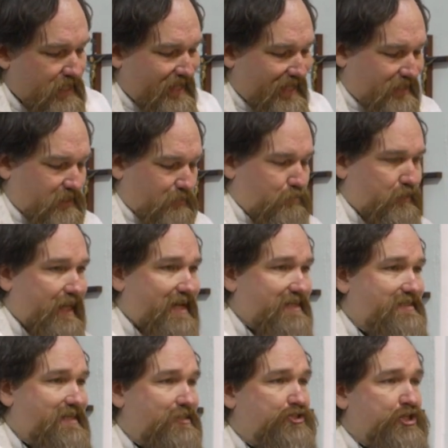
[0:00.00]
in the
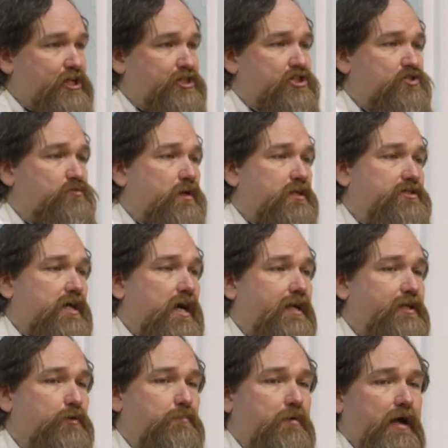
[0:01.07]
place that Jesus once
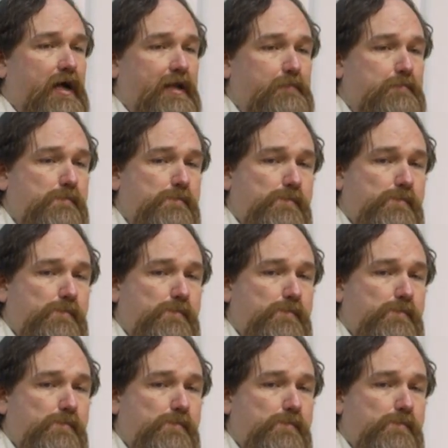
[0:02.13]
occupied.